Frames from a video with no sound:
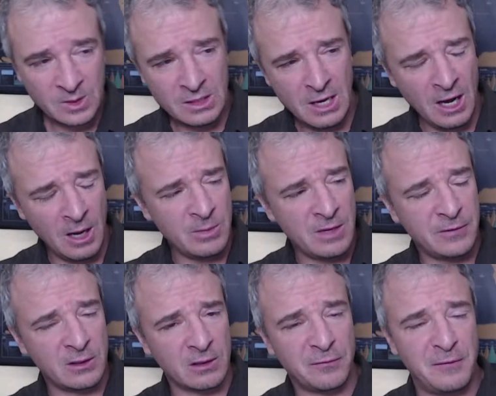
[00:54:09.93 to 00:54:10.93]
Um, if you
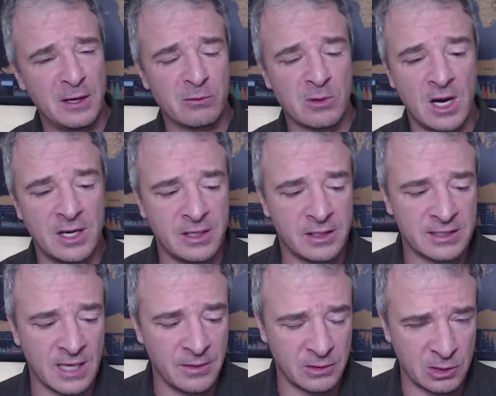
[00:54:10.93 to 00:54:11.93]
go to FINRA, you can
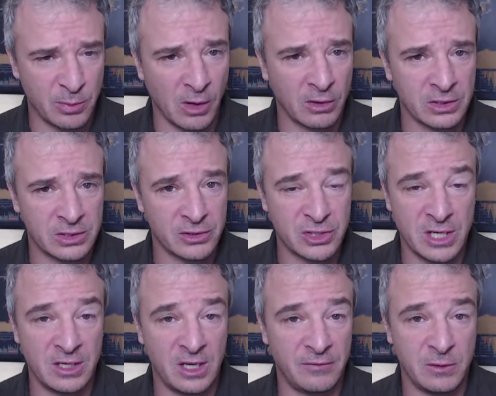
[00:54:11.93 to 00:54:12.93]
type, there's a broker search.
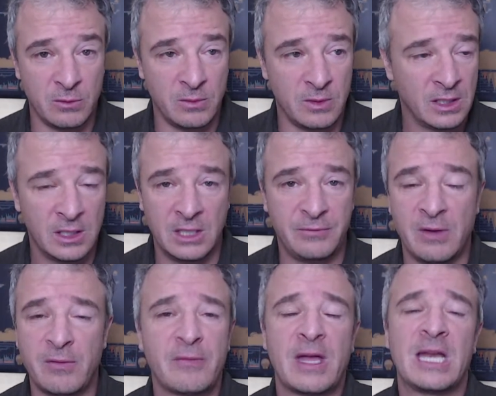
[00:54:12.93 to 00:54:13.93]
And if you if you
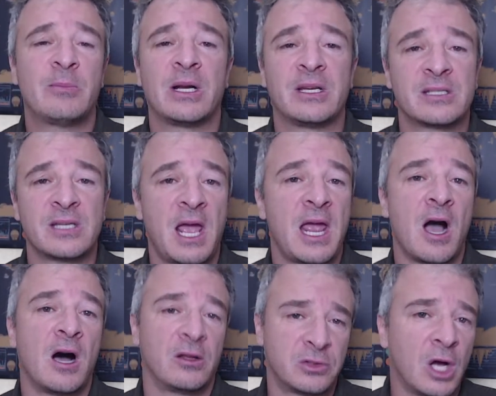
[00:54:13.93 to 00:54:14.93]
ever have anybody say, hey,
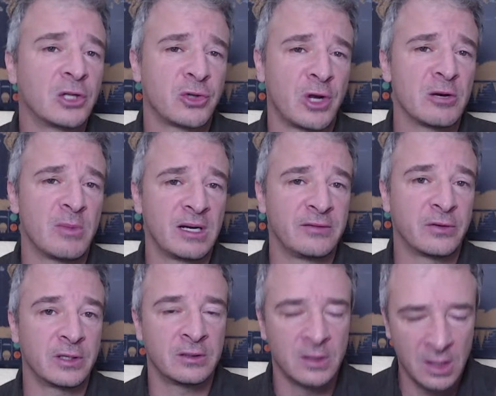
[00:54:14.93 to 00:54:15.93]
I'll, I'll trade your money
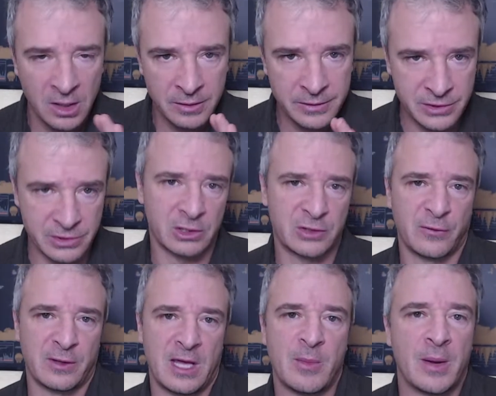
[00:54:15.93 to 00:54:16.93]
for you, search
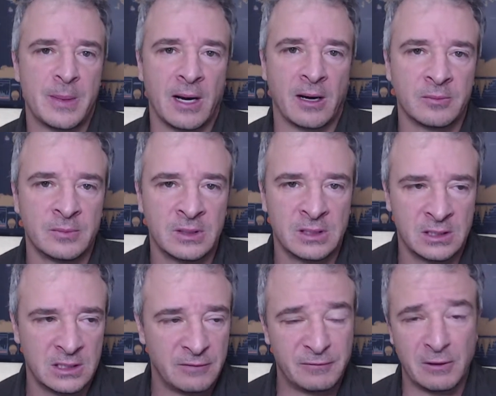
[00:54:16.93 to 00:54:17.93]
for them on there.
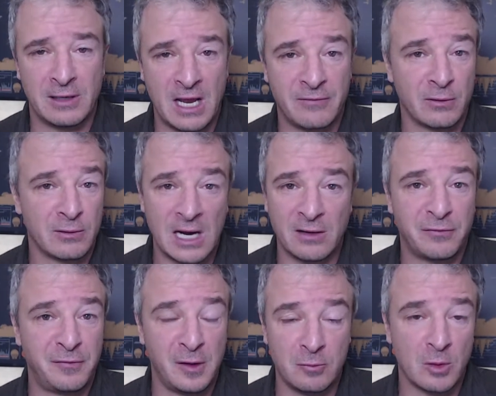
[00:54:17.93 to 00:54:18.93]
If they're, if they're not a
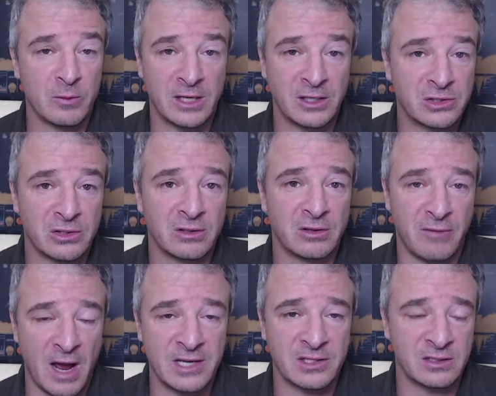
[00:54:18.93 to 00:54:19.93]
FINRA registered
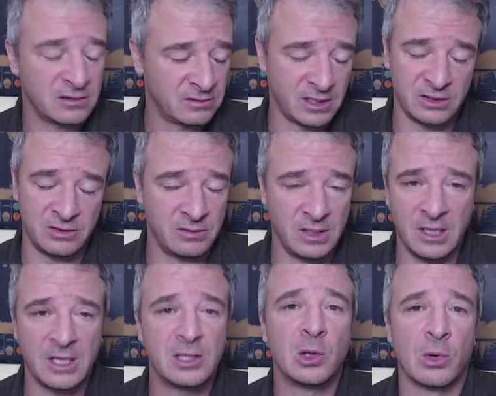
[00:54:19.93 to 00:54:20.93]
advisor, then
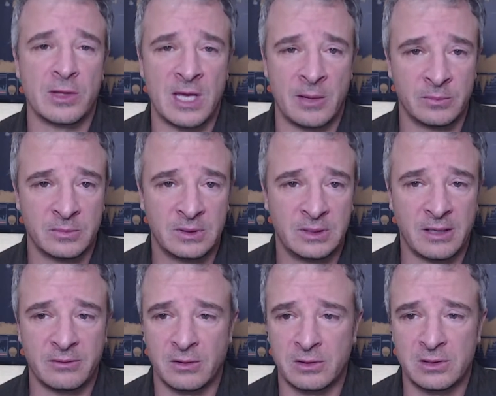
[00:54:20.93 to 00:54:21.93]
ignore them.
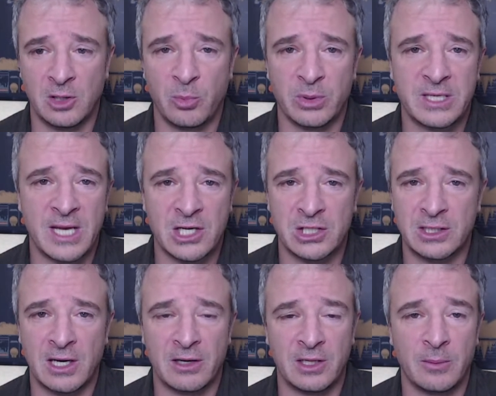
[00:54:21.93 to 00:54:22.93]
There, there's no protection
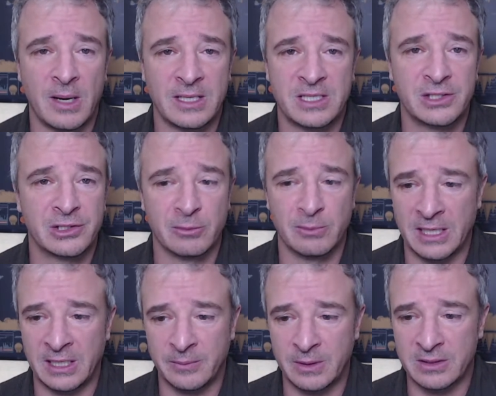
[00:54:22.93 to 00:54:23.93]
there, and they might steal your
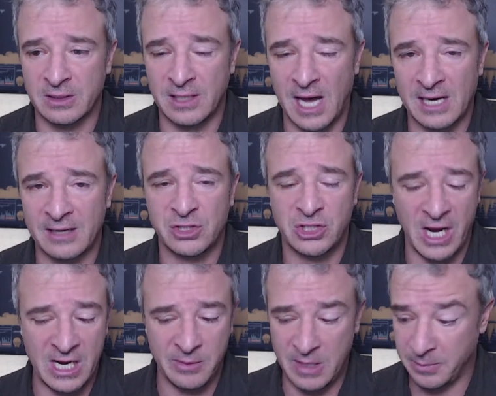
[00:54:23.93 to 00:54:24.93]
money. I mean, there's a lot of
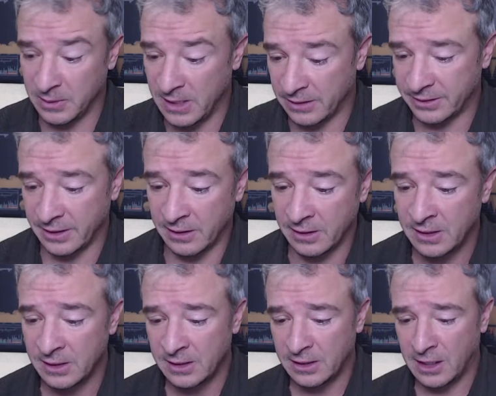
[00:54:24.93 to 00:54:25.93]
shady people out there,
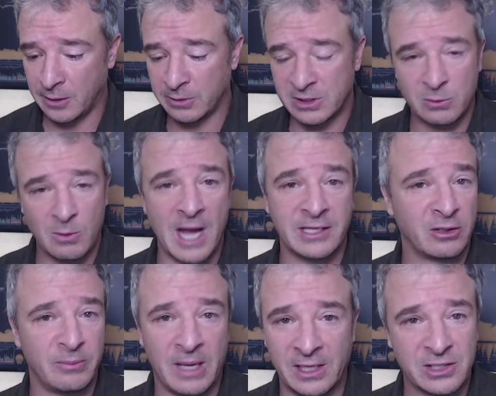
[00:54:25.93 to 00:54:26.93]
uh, which is why I
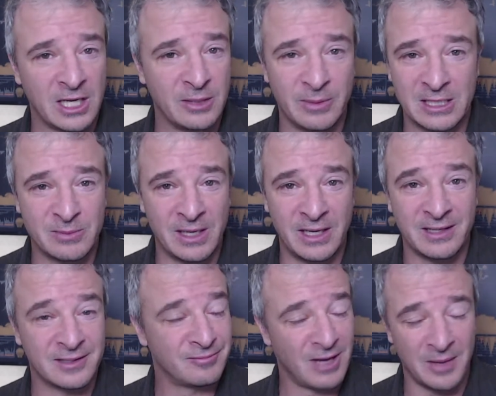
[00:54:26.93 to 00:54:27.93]
don't manage anybody's money,
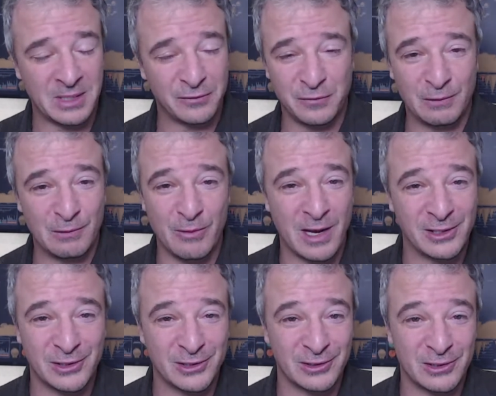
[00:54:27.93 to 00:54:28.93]
because I'm not FINRA
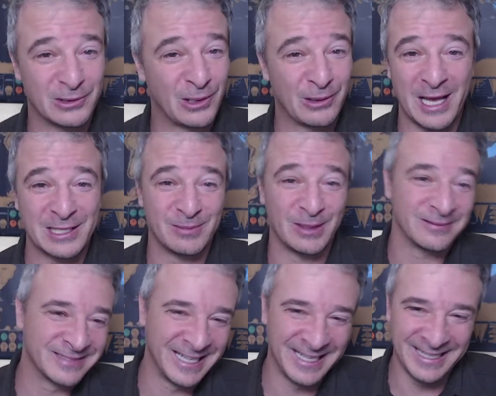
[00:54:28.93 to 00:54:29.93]
registered, so don't ask me.
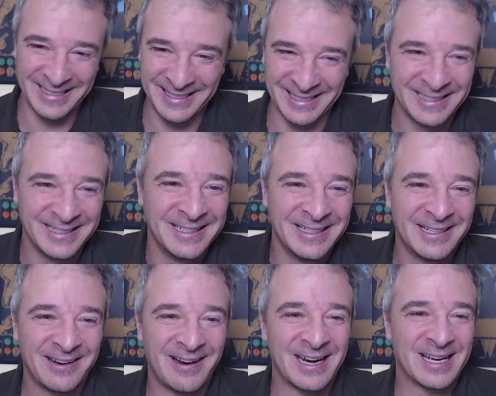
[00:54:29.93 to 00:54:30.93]

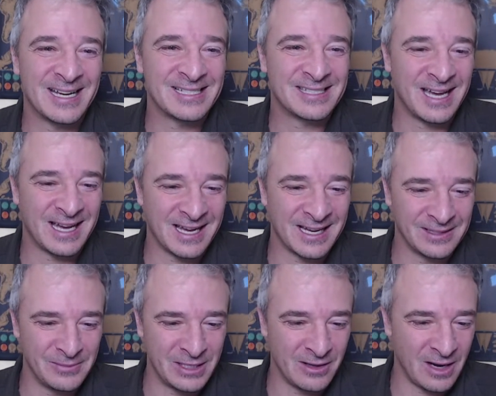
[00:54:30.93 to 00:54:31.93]
All right, guys, uh,
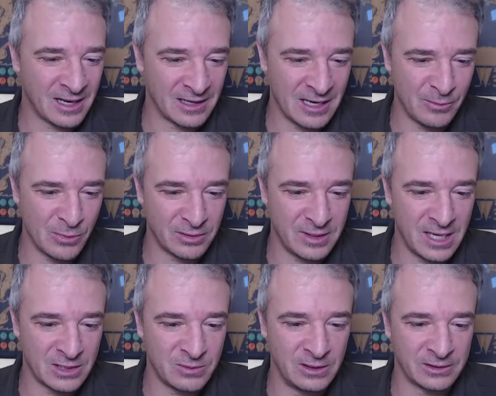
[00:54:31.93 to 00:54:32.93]
let me go. I got a couple more
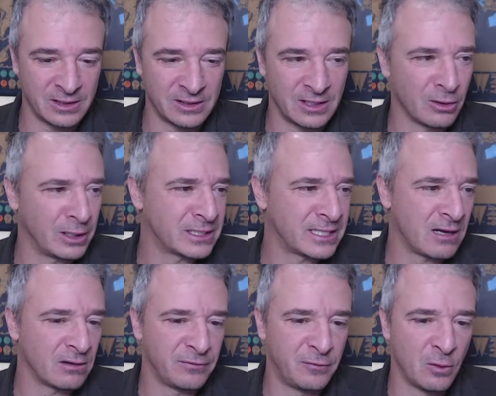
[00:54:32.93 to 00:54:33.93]
things. We looked at the earnings
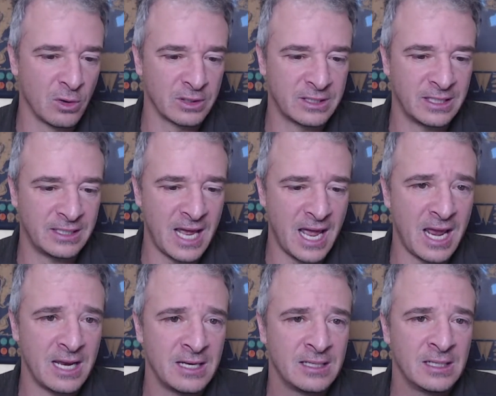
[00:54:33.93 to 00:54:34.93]
calendar for
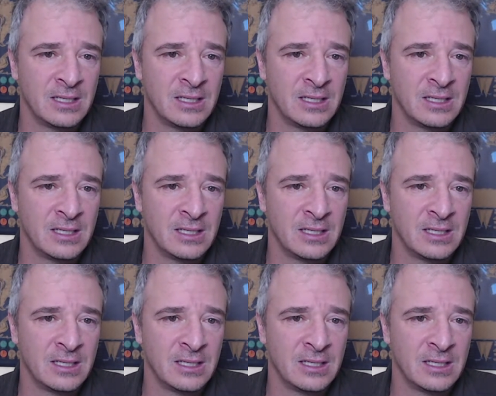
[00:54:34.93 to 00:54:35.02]
today.